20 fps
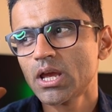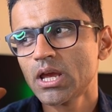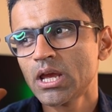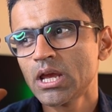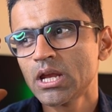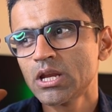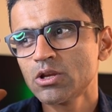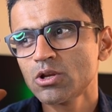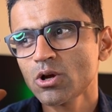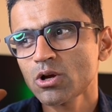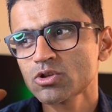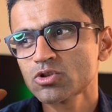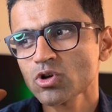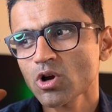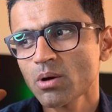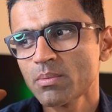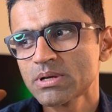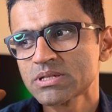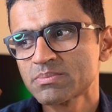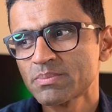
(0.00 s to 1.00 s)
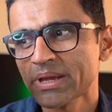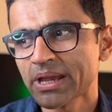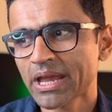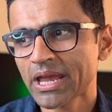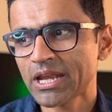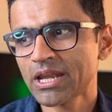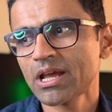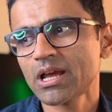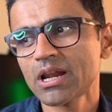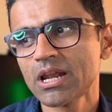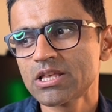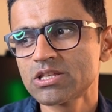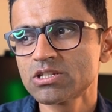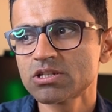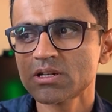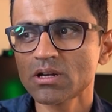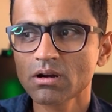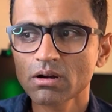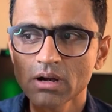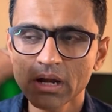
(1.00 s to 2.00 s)
In your job as mechanical
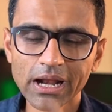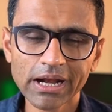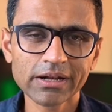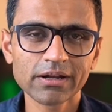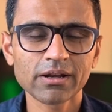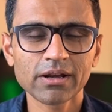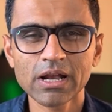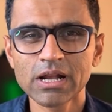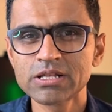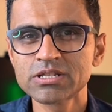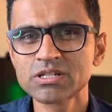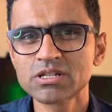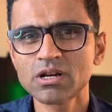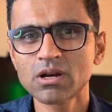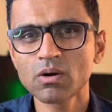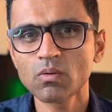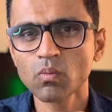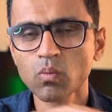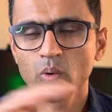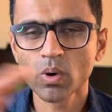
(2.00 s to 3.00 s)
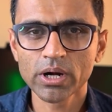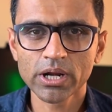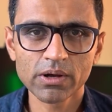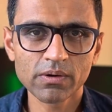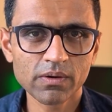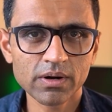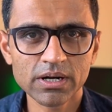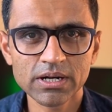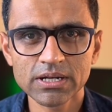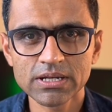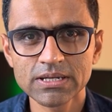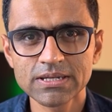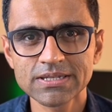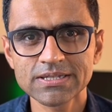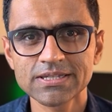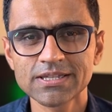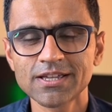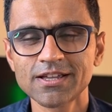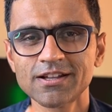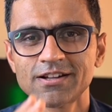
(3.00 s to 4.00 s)
engineer, electrical engineer, whatever it
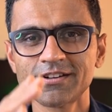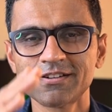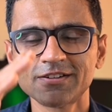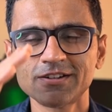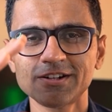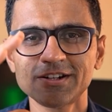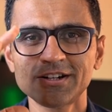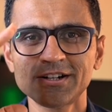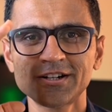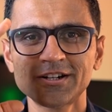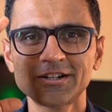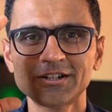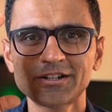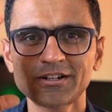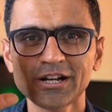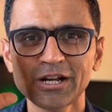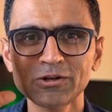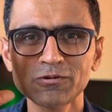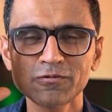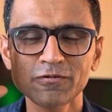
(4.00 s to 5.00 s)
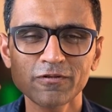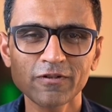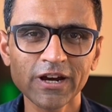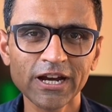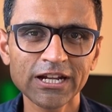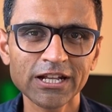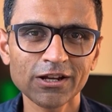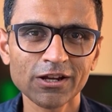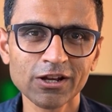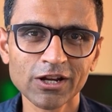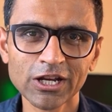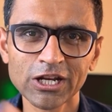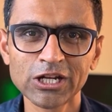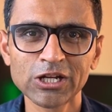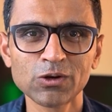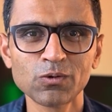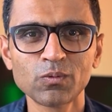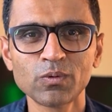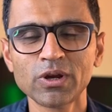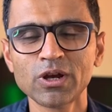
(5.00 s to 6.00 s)
is, try to find a
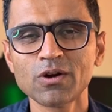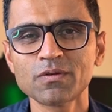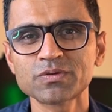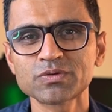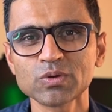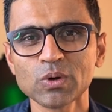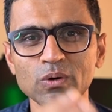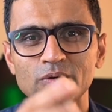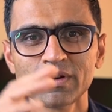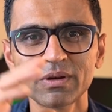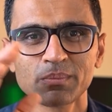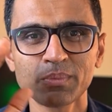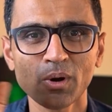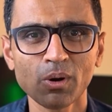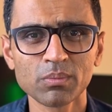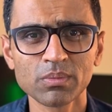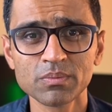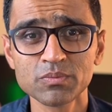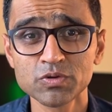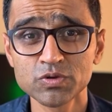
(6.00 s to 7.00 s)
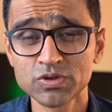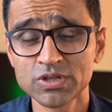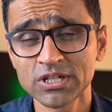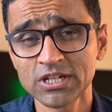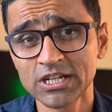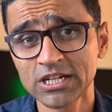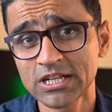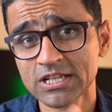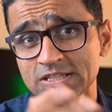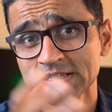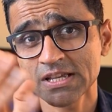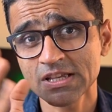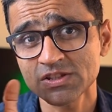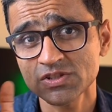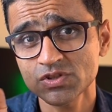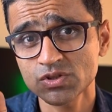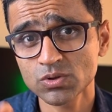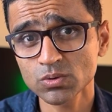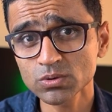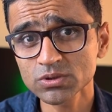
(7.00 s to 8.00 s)
creative way of solving problems using data
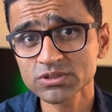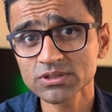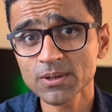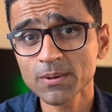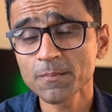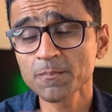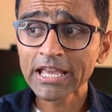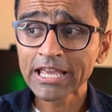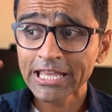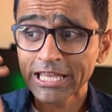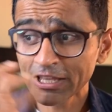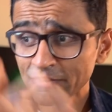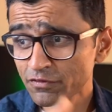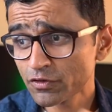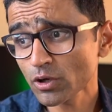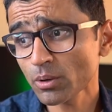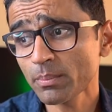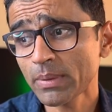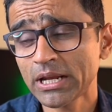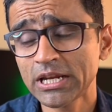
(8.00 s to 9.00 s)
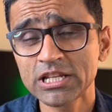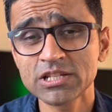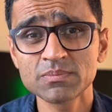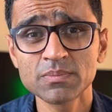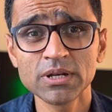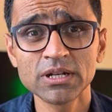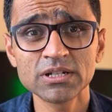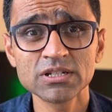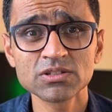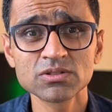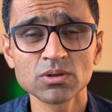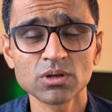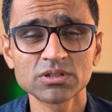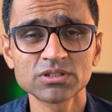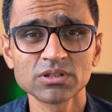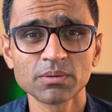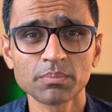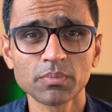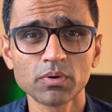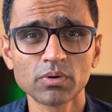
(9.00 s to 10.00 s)
science tools. If your management is not
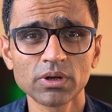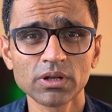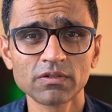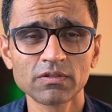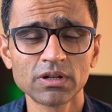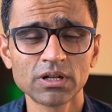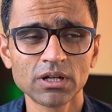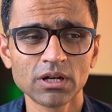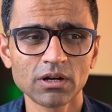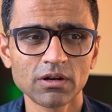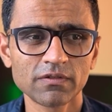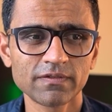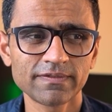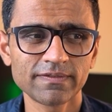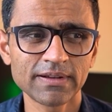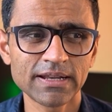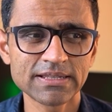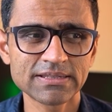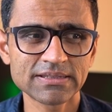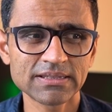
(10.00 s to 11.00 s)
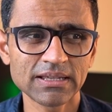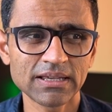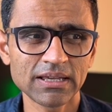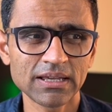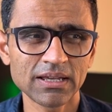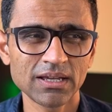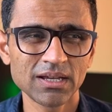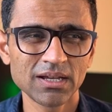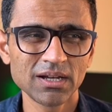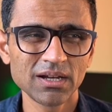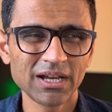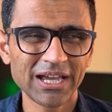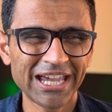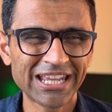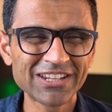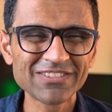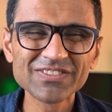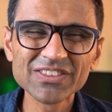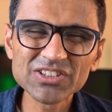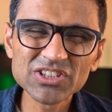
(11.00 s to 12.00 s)
supportive enough, let's say,
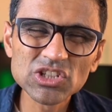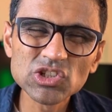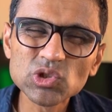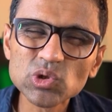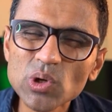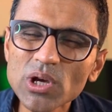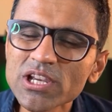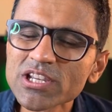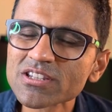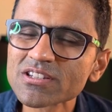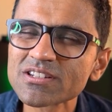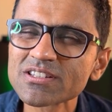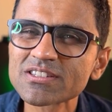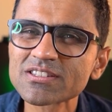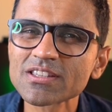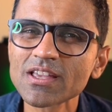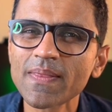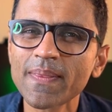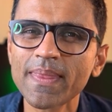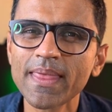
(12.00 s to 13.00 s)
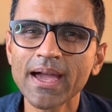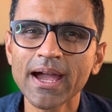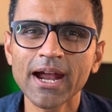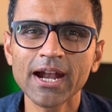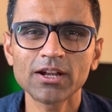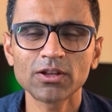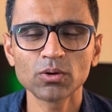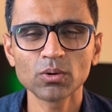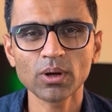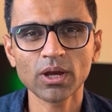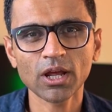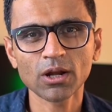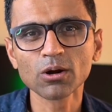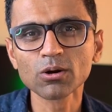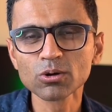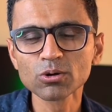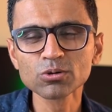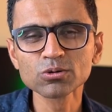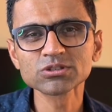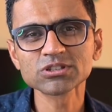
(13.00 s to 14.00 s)
and if the situation is such that you
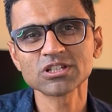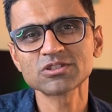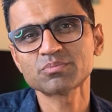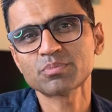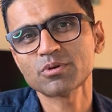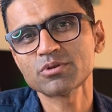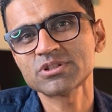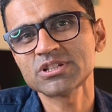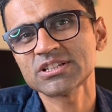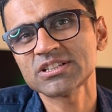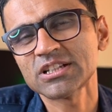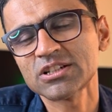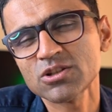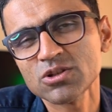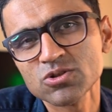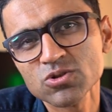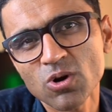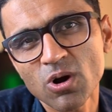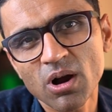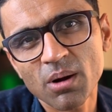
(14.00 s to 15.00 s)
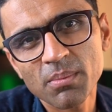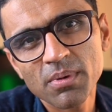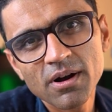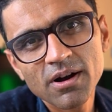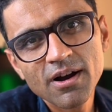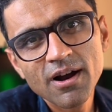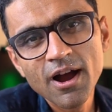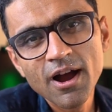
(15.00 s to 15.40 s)
cannot do such projects at your job,